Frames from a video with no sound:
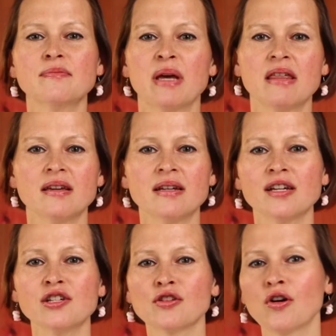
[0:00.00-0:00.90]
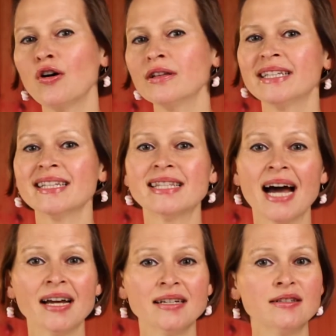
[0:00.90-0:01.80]
method is called the
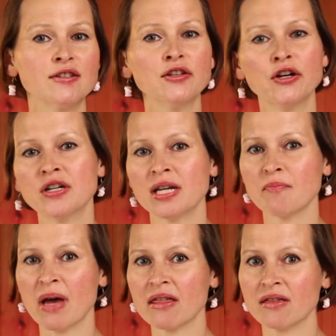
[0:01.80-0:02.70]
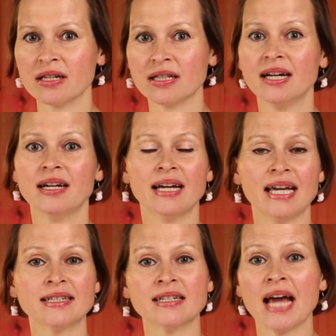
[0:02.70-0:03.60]
Dice learning method.
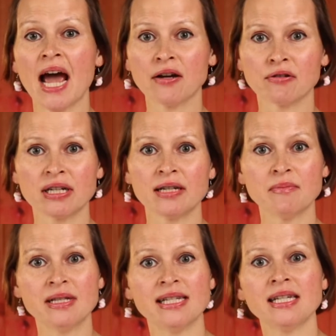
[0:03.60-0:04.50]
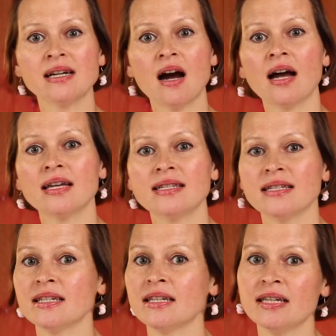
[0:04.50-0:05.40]
It's an acronym
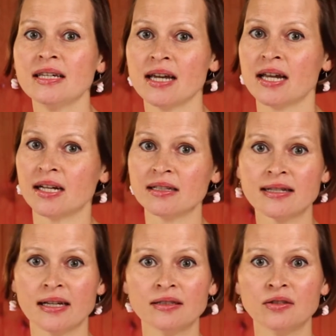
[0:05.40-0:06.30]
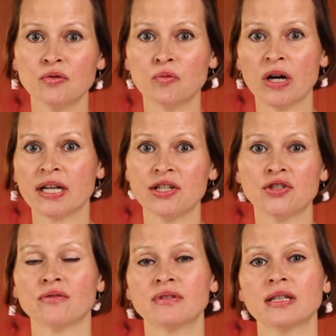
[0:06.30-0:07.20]
DICE, and I'll tell you what
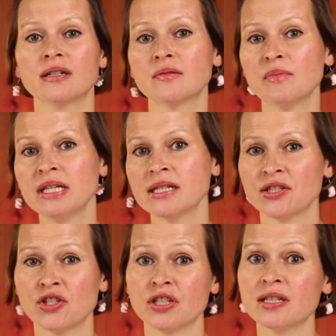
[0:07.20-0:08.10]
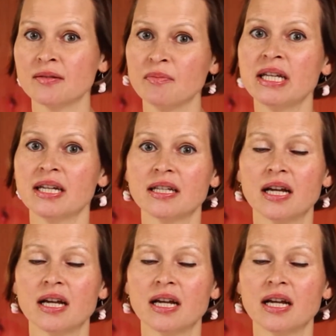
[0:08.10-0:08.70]
each of the letter means in just a minute.